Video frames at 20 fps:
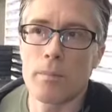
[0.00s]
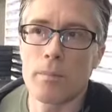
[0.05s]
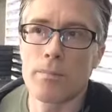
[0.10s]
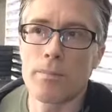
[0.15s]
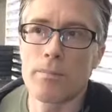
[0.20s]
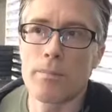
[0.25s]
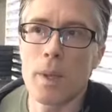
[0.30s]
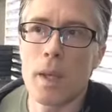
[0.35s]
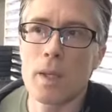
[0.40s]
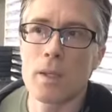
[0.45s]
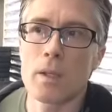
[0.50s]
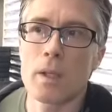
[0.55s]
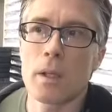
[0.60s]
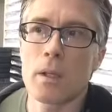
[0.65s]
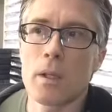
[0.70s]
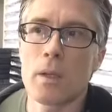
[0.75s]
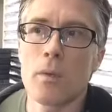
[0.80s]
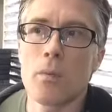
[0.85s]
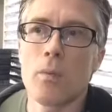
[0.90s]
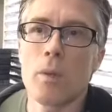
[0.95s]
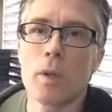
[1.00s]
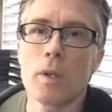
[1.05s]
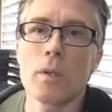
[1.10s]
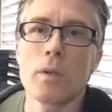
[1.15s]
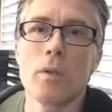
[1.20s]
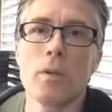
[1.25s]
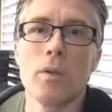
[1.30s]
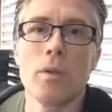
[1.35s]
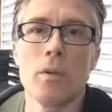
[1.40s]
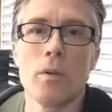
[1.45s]
basically
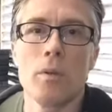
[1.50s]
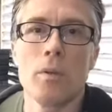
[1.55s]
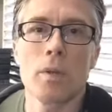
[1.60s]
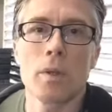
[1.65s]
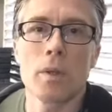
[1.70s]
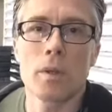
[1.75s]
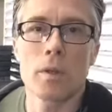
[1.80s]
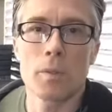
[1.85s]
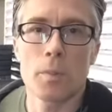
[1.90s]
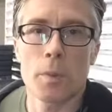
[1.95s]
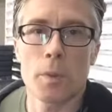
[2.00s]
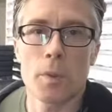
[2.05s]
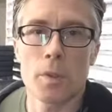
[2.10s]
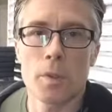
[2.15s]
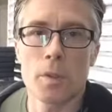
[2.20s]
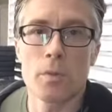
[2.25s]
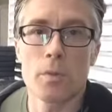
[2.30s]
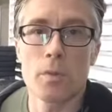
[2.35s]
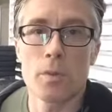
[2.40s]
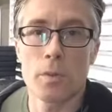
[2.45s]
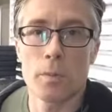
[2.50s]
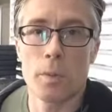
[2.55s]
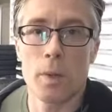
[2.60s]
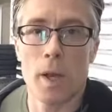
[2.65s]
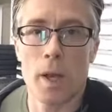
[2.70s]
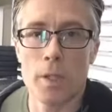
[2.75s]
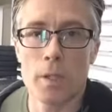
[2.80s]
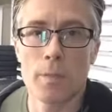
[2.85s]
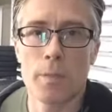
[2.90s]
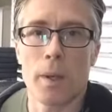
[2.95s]
what you do with this person who's a
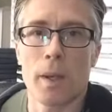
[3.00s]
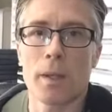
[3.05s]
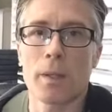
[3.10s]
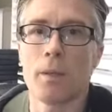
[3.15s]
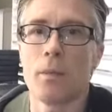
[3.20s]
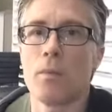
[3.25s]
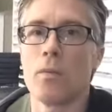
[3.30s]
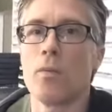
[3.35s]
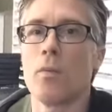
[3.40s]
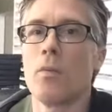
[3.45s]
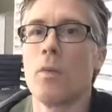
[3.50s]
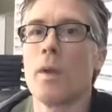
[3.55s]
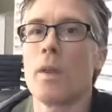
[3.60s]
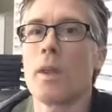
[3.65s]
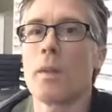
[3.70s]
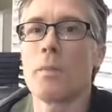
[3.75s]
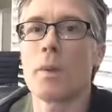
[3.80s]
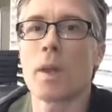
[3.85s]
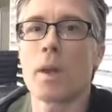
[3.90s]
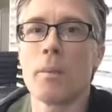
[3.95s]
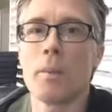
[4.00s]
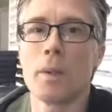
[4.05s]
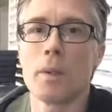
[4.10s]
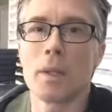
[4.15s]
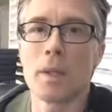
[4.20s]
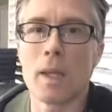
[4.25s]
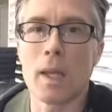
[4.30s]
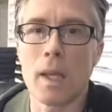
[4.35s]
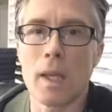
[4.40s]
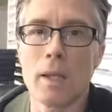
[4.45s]
prospect and when they become a
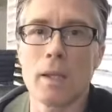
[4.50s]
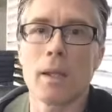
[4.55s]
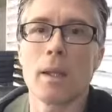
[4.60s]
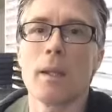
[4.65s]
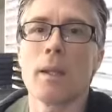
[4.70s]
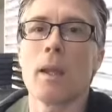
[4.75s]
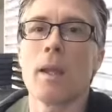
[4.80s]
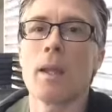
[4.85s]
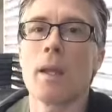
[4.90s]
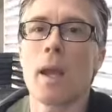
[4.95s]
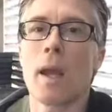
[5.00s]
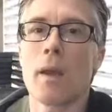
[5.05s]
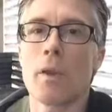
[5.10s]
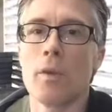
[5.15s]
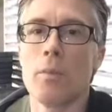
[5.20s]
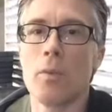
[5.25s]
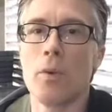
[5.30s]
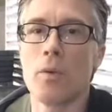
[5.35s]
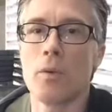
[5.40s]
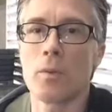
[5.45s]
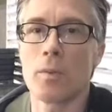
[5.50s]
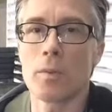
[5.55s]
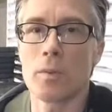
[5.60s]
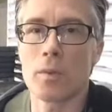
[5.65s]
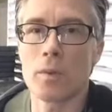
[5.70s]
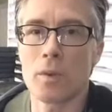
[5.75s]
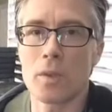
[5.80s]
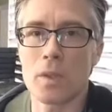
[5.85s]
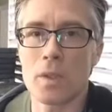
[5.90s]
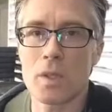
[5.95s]
lead, and then how you move them
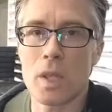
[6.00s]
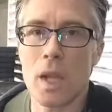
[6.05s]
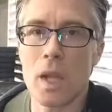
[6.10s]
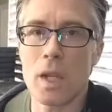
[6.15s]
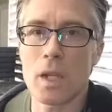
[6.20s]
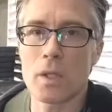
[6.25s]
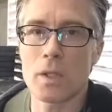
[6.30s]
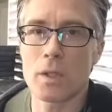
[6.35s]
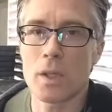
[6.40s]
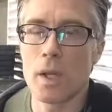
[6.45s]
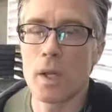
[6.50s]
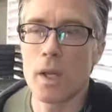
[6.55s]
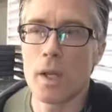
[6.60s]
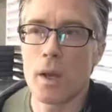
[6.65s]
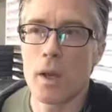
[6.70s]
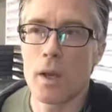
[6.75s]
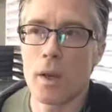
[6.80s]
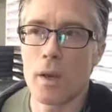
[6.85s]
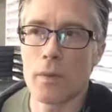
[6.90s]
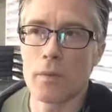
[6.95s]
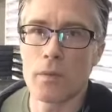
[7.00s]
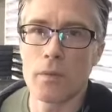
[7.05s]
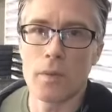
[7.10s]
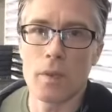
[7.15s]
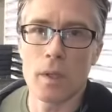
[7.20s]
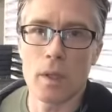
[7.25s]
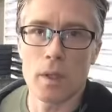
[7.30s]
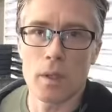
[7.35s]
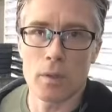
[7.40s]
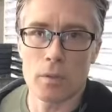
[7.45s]
through the stage
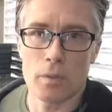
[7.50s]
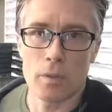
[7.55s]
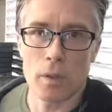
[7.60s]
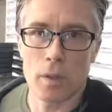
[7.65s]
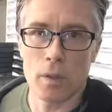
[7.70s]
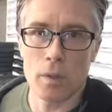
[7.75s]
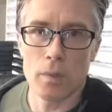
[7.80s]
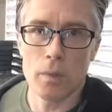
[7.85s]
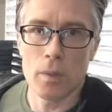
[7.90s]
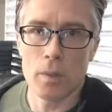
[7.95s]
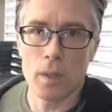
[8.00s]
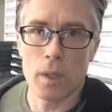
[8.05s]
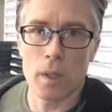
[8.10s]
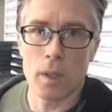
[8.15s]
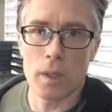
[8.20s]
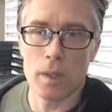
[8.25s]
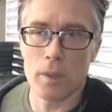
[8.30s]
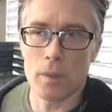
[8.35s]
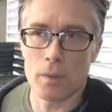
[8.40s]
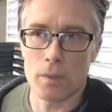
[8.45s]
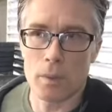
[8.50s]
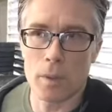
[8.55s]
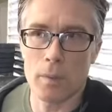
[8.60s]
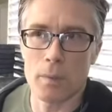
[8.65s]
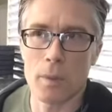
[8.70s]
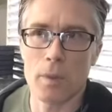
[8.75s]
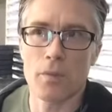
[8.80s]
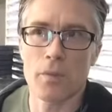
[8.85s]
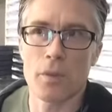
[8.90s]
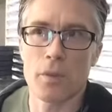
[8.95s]
of the intro,
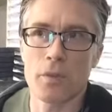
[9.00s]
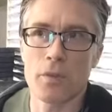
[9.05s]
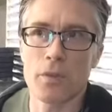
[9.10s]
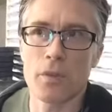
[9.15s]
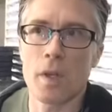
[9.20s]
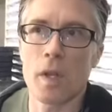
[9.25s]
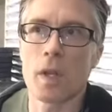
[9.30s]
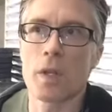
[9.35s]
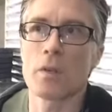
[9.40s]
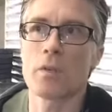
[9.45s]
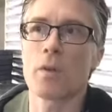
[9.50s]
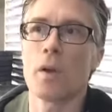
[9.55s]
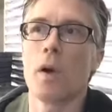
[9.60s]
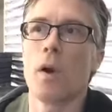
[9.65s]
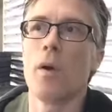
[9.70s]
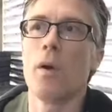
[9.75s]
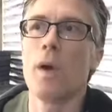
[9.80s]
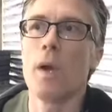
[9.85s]
coming in for a free intro,